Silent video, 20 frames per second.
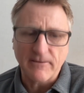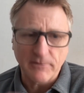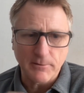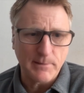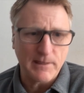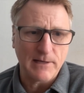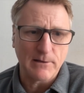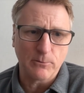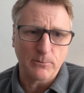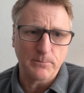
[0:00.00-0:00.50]

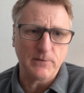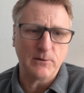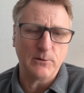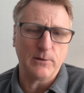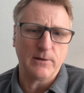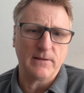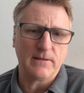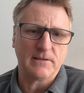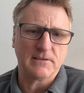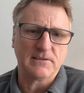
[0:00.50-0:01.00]
everybody will be
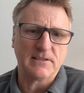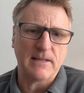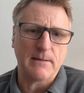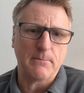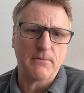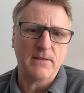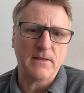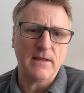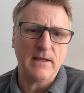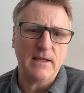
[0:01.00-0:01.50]
doing the
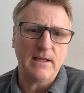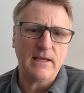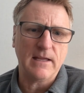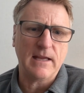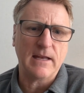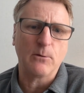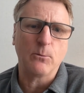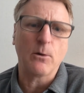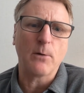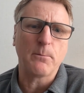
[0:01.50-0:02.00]
same
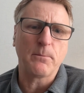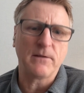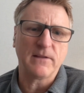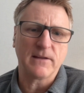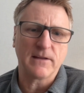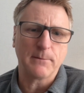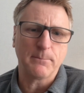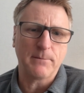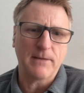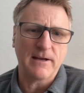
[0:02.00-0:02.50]
thing and it won't be
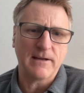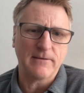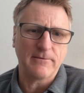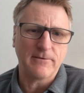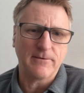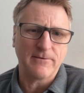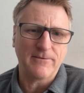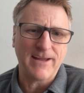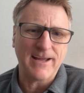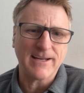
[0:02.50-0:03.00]
the
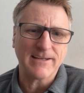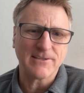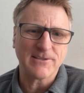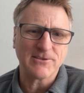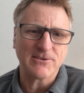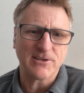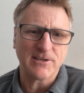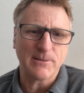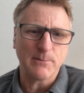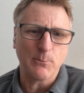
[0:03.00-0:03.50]
competitive
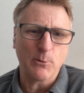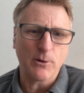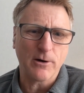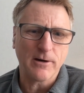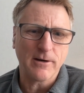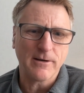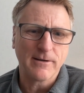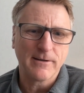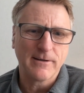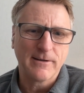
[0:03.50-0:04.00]
advantage
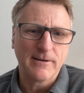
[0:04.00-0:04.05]
anymore.